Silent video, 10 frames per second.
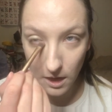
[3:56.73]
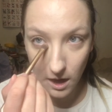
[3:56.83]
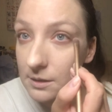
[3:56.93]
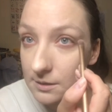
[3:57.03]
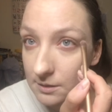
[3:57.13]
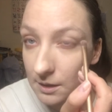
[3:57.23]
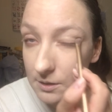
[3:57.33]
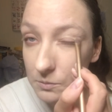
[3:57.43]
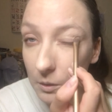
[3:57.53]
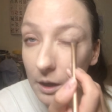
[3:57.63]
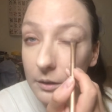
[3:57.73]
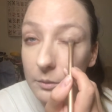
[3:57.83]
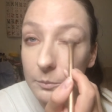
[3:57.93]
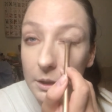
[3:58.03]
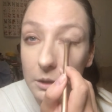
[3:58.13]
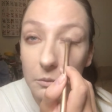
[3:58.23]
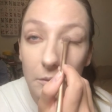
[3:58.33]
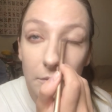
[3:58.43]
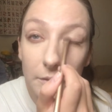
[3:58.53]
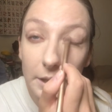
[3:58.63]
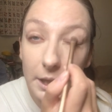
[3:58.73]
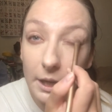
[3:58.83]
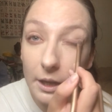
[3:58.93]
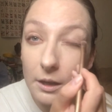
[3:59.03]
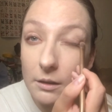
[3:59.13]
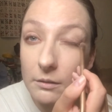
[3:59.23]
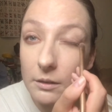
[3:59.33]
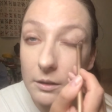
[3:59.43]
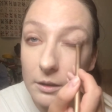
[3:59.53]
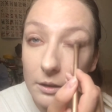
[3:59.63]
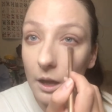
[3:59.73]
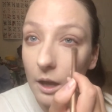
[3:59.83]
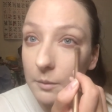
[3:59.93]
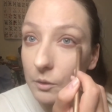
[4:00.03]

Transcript: This has worked beautifully and I'm